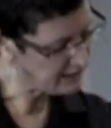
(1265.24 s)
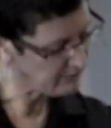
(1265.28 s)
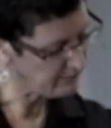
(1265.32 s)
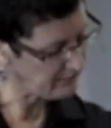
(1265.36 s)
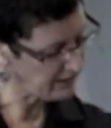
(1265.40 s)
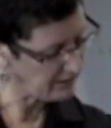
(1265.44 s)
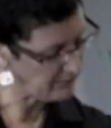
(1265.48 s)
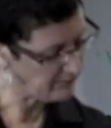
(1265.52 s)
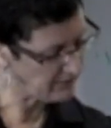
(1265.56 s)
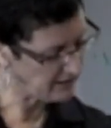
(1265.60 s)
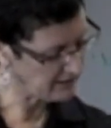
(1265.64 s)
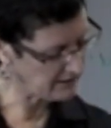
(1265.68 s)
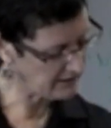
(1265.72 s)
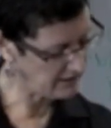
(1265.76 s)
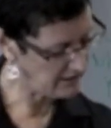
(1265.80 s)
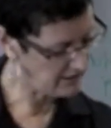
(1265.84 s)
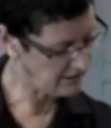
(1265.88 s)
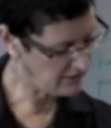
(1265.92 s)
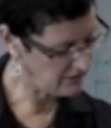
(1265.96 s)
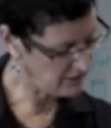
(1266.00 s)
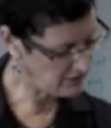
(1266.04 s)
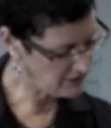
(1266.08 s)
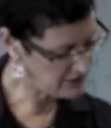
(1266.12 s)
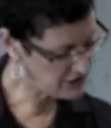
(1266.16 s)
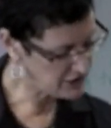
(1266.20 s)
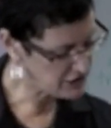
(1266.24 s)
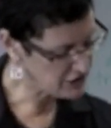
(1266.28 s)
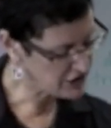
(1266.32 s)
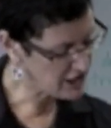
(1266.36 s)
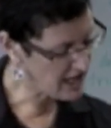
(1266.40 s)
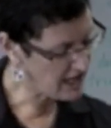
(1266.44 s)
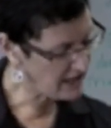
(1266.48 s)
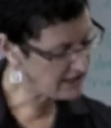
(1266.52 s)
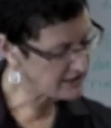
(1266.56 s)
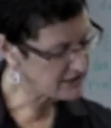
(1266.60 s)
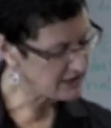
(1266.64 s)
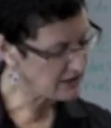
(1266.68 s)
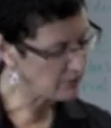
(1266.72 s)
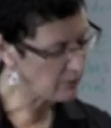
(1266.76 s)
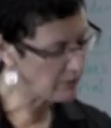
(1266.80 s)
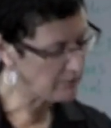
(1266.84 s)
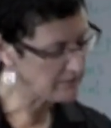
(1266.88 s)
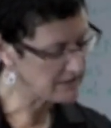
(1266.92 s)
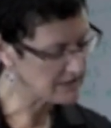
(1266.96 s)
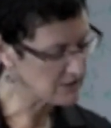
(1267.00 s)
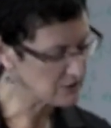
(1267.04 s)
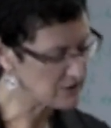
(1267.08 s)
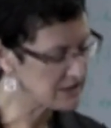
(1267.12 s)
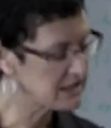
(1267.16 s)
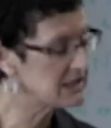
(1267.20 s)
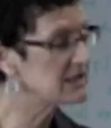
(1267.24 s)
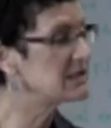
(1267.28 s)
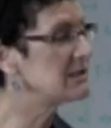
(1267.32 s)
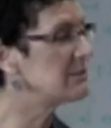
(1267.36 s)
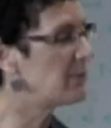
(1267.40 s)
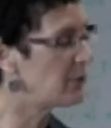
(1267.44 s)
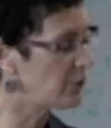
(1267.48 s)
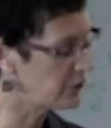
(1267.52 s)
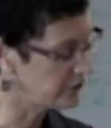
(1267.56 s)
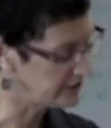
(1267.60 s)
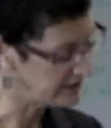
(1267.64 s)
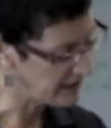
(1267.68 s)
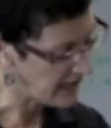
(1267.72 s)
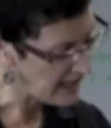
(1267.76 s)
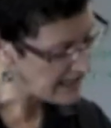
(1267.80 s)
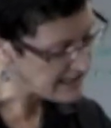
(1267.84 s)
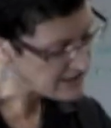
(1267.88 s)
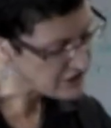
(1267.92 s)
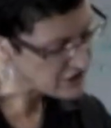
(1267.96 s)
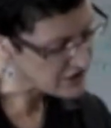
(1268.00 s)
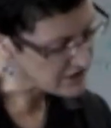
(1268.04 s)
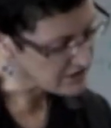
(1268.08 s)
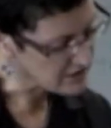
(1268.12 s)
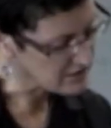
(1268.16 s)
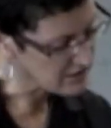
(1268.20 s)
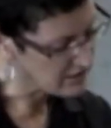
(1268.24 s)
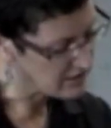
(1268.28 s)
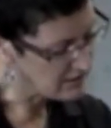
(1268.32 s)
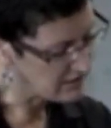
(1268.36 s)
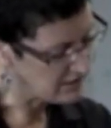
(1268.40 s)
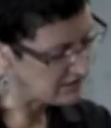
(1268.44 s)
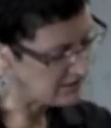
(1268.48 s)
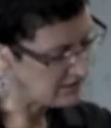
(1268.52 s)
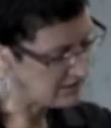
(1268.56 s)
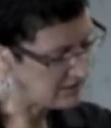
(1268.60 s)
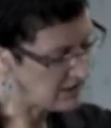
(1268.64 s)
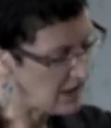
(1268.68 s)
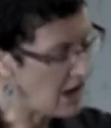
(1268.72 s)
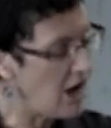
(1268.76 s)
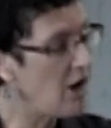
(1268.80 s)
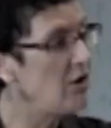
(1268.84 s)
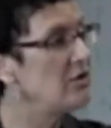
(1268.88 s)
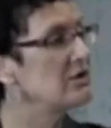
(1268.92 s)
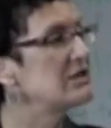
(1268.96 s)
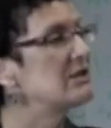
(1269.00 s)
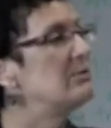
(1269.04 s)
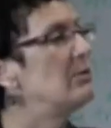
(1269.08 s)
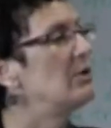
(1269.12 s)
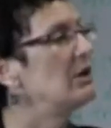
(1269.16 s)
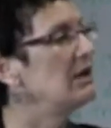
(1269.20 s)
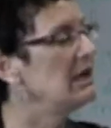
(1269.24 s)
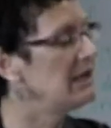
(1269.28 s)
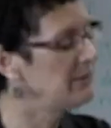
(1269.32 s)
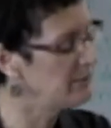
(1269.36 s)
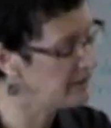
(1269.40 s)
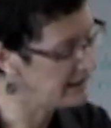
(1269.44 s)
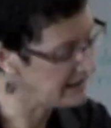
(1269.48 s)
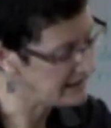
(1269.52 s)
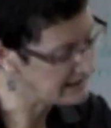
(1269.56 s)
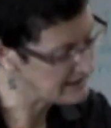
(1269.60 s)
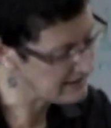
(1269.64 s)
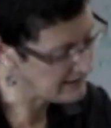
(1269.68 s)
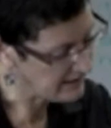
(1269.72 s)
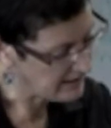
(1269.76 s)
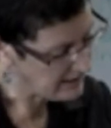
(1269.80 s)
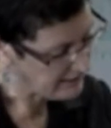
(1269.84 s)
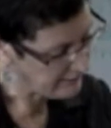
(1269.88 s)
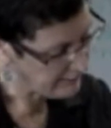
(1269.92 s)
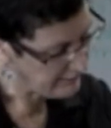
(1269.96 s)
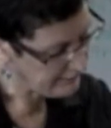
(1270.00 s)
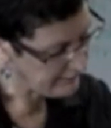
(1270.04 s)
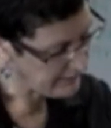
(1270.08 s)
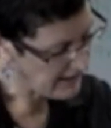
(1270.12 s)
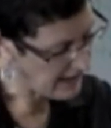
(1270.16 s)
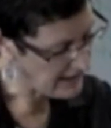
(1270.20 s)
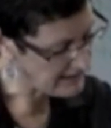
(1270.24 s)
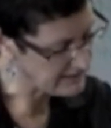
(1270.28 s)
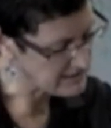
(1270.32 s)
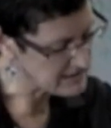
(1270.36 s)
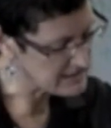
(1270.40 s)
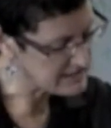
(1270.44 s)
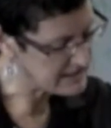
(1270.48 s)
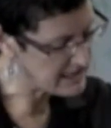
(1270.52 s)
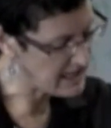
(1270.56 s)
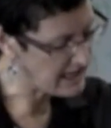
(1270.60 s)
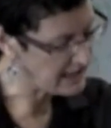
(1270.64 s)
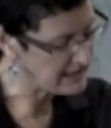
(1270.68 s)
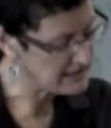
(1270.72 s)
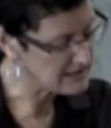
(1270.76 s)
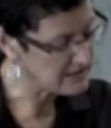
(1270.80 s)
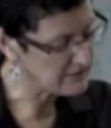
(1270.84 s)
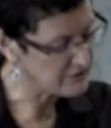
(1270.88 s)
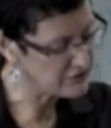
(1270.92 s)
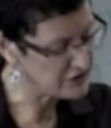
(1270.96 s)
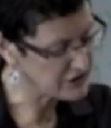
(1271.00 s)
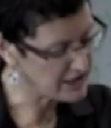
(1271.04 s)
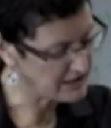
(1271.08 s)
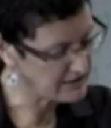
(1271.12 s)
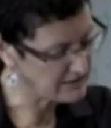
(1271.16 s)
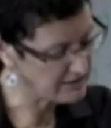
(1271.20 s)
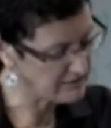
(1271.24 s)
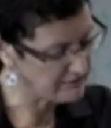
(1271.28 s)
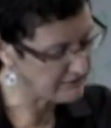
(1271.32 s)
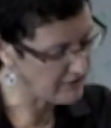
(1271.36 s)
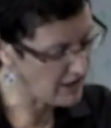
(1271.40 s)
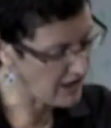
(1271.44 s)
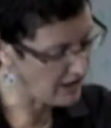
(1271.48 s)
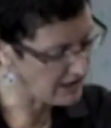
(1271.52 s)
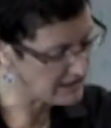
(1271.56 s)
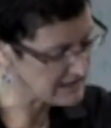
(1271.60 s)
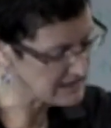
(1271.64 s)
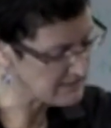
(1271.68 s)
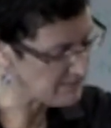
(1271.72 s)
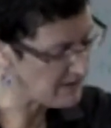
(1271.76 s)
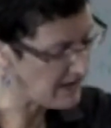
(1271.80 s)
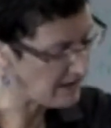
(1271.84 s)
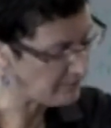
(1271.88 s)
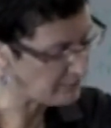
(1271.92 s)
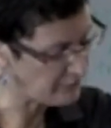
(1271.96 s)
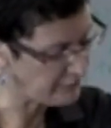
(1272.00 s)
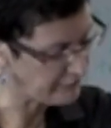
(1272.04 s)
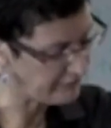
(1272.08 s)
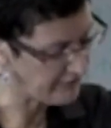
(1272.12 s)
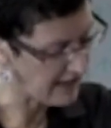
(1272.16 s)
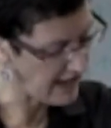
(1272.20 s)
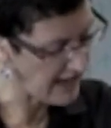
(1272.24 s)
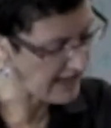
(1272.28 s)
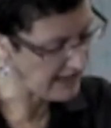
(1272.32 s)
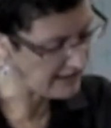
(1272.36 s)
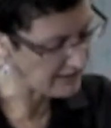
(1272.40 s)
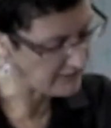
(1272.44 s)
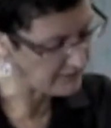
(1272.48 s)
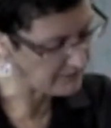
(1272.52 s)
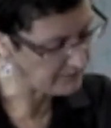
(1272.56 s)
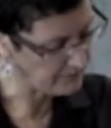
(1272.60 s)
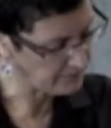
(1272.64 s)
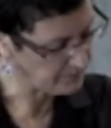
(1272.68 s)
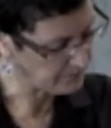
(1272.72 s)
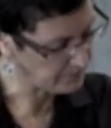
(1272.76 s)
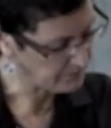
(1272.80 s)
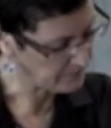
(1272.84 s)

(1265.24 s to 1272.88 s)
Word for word: commitment to challenging women's subordination, older or limiting understandings of gendered violence may prevail